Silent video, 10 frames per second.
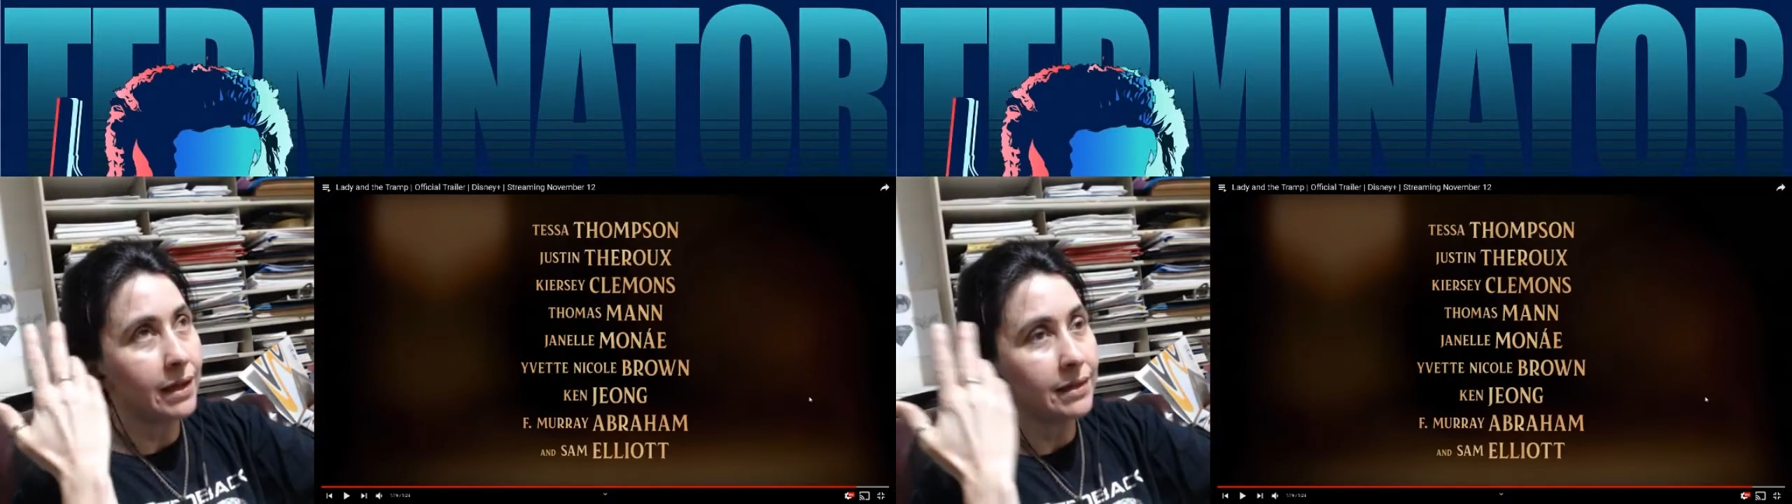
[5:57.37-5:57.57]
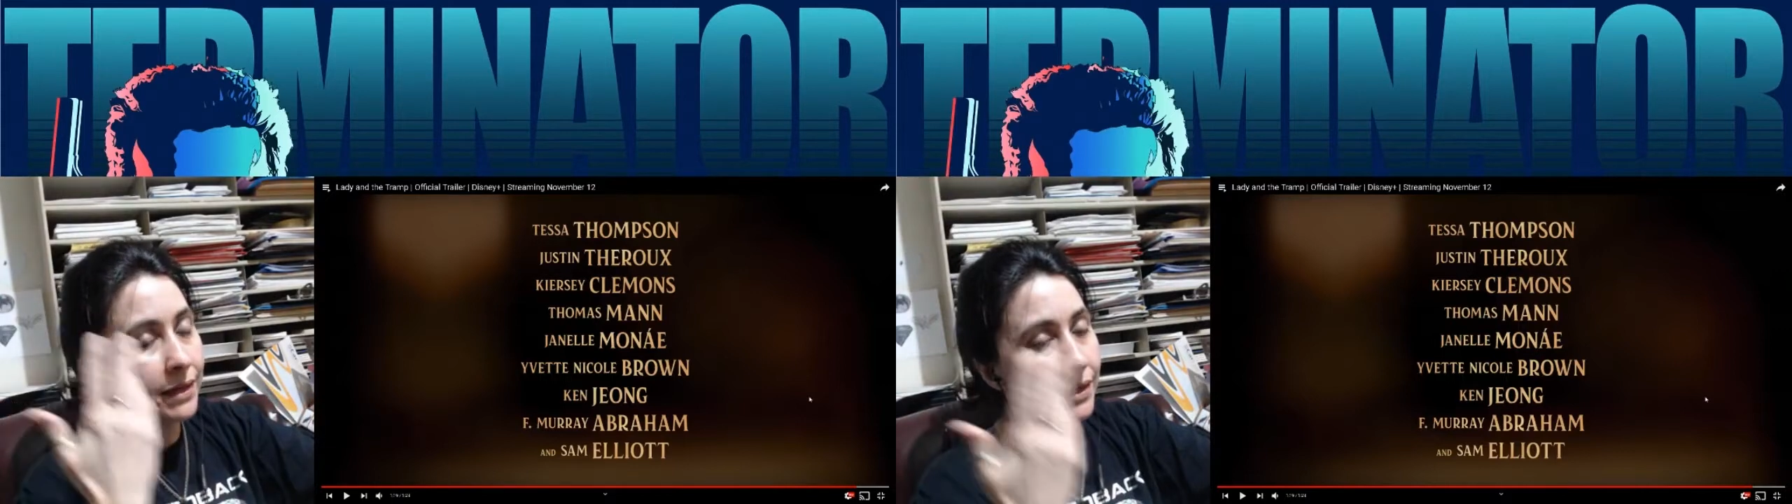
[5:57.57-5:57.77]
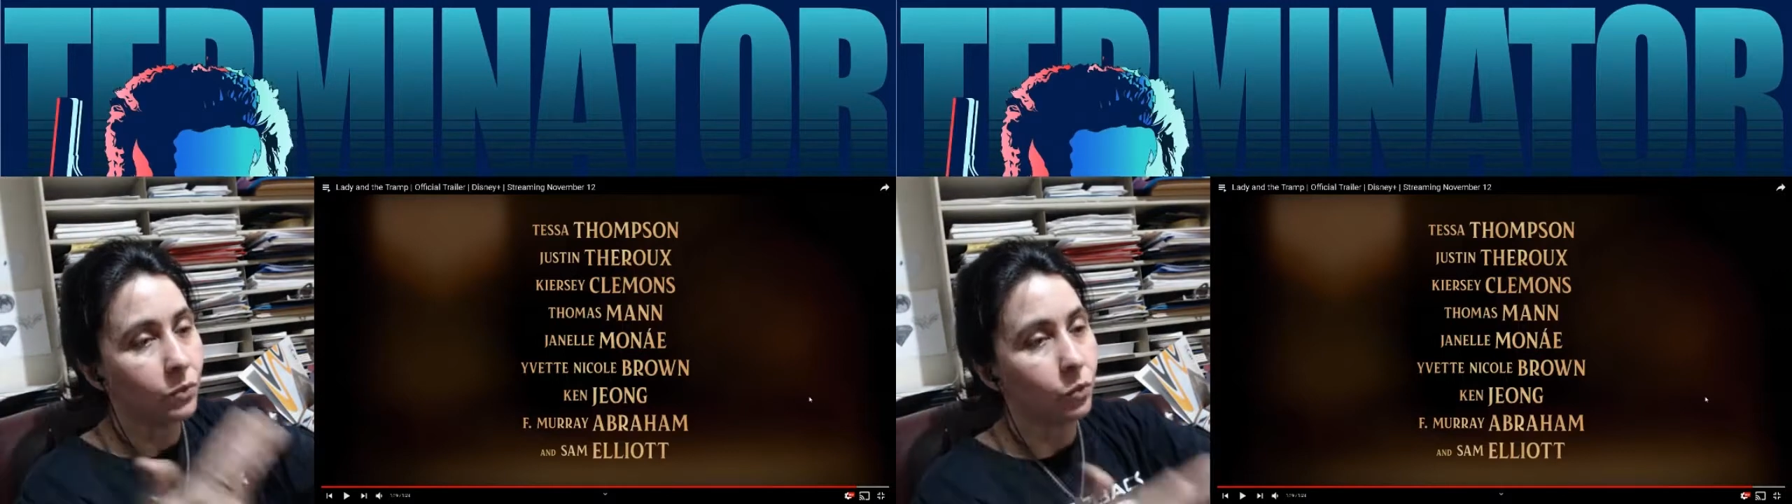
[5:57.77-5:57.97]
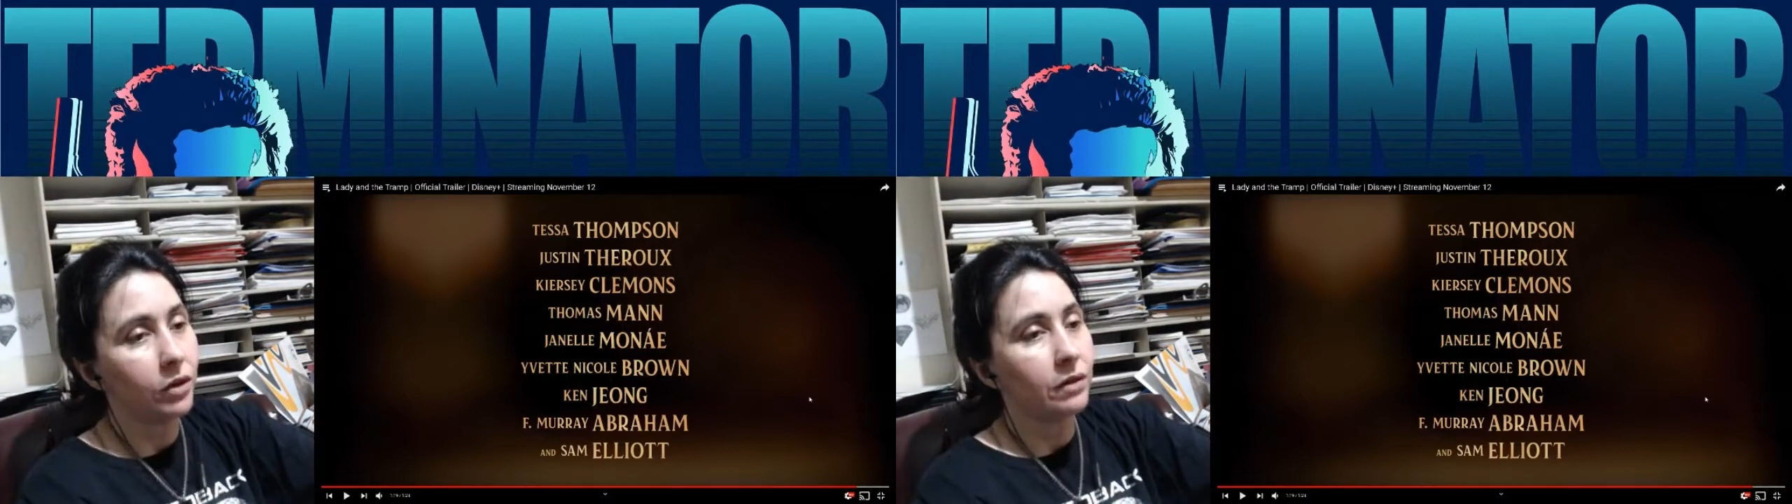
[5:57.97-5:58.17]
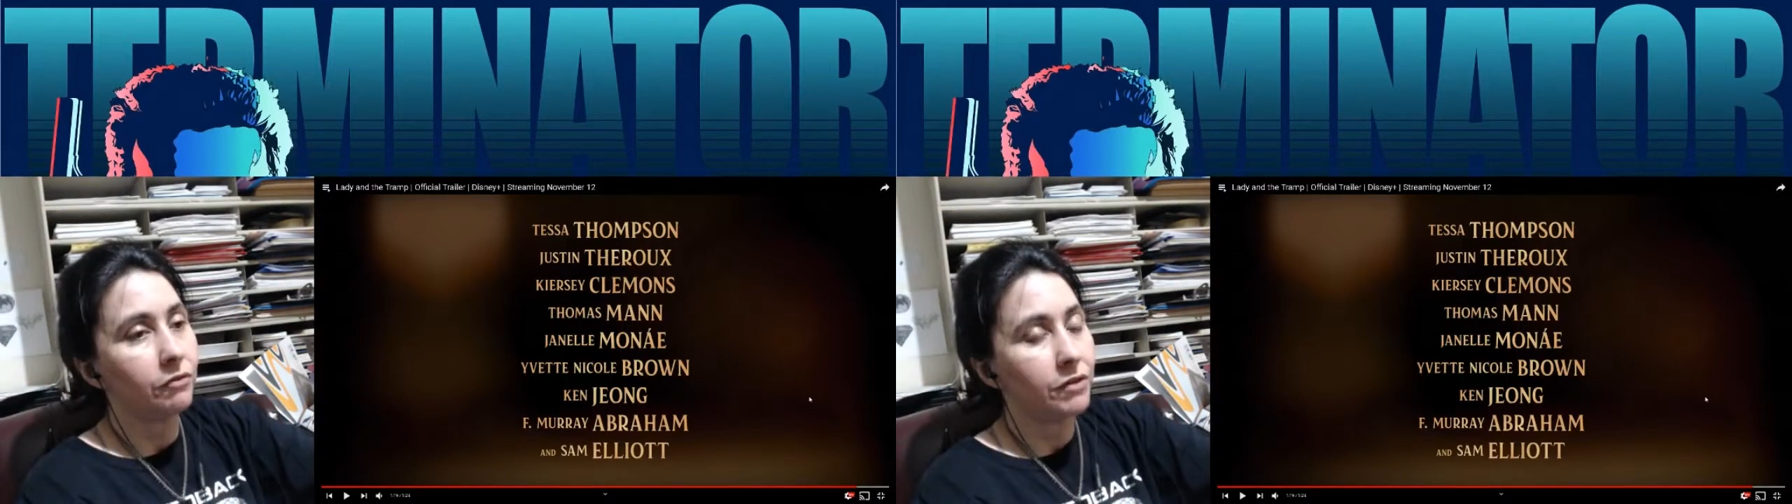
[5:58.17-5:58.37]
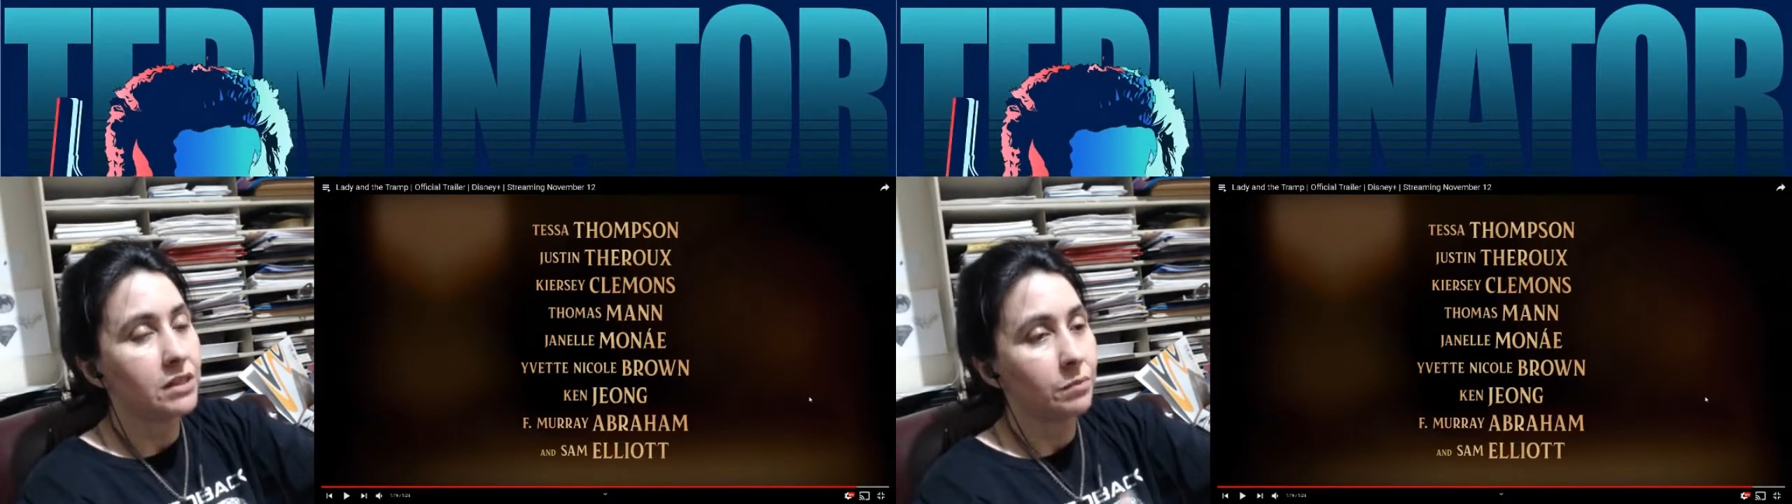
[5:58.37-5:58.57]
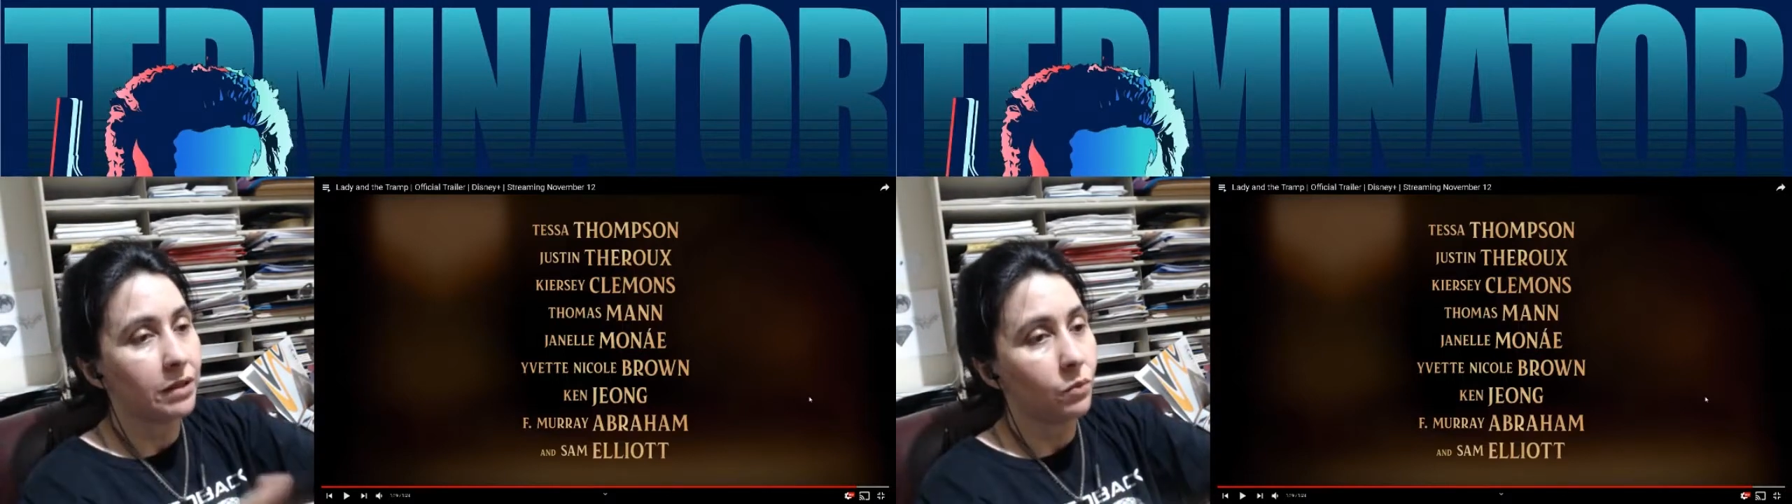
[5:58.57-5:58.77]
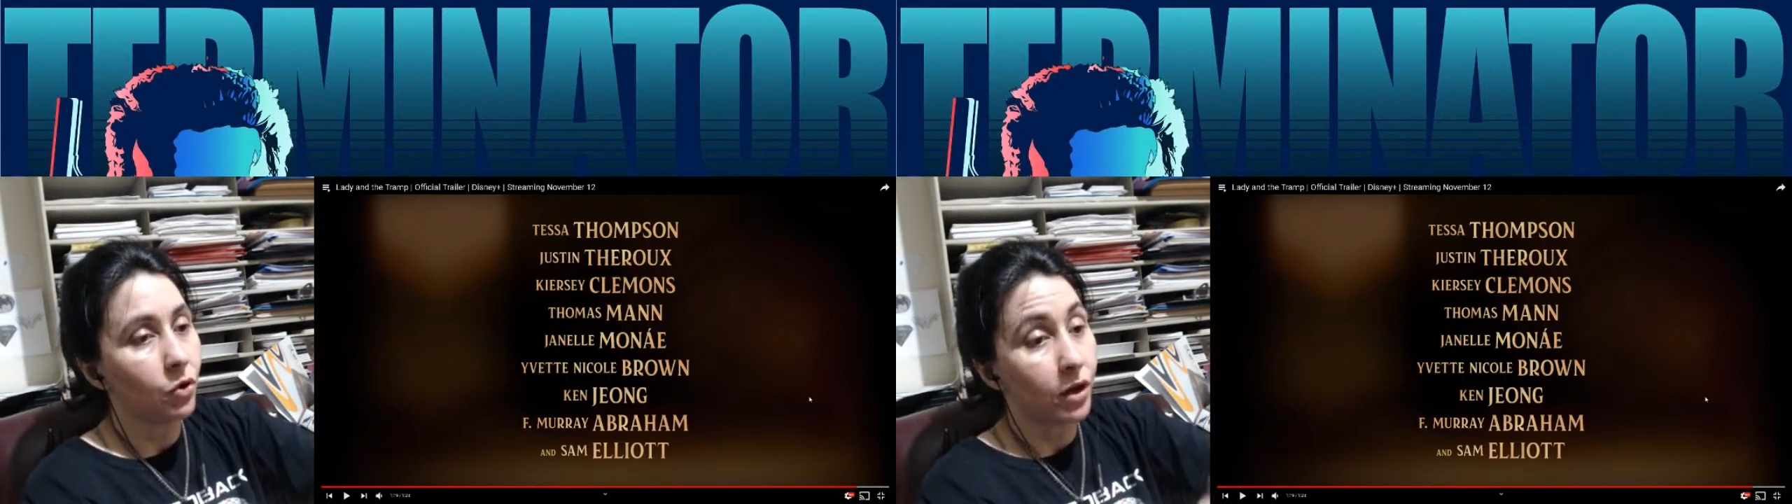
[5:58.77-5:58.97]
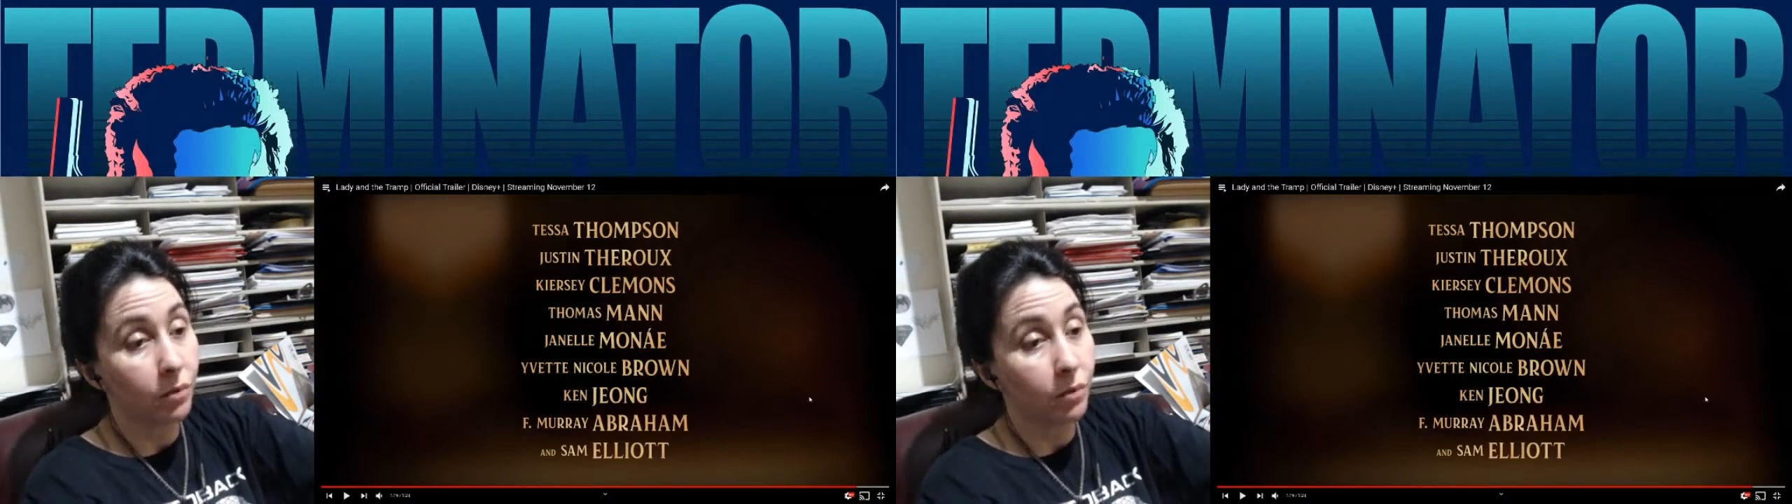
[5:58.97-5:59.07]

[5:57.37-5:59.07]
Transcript: idea wouldn't feasibly work.